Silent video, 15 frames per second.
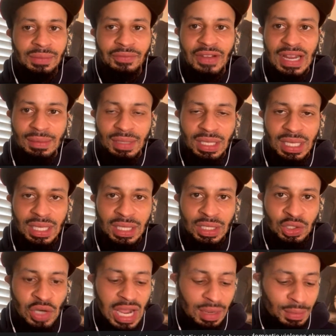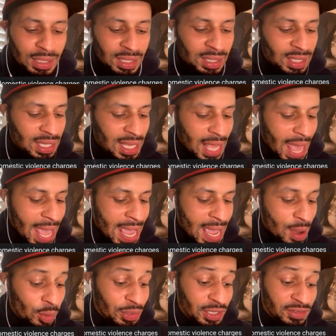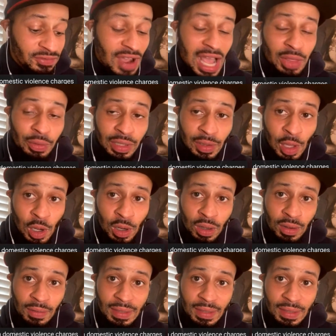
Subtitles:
family drama, and with his father-in-law,